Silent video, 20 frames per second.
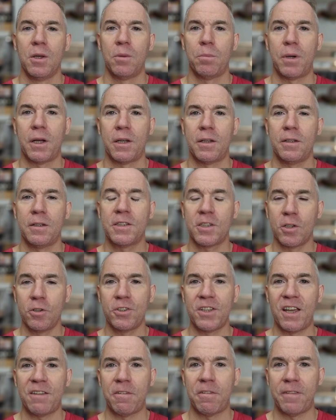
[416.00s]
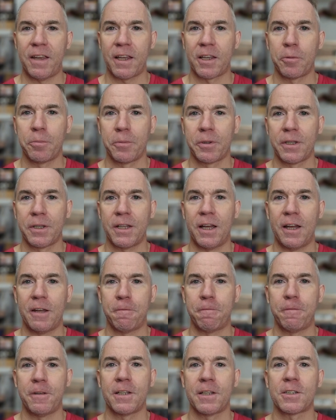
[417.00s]
But it's good to have a vacuum cleaner, I
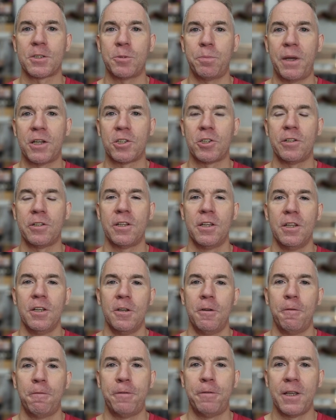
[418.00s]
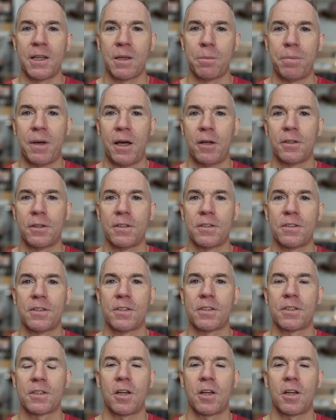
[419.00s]
think. Especially think about this is